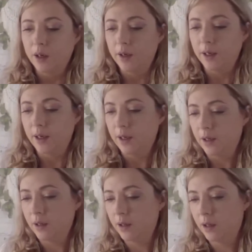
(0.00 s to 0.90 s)
Okay,
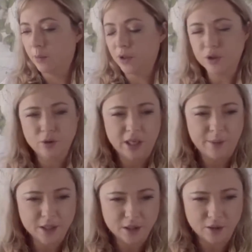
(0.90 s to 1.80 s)
I'm not sure
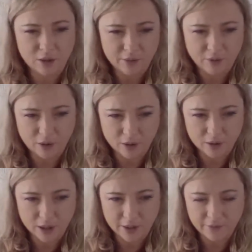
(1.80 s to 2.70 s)
how much longer I've
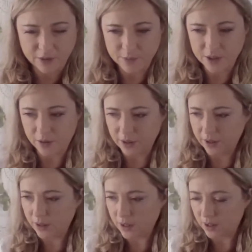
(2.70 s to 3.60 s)
got left. I'm
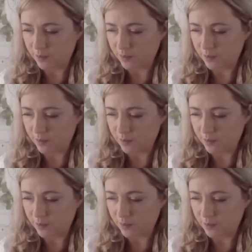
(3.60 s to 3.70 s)
sorry.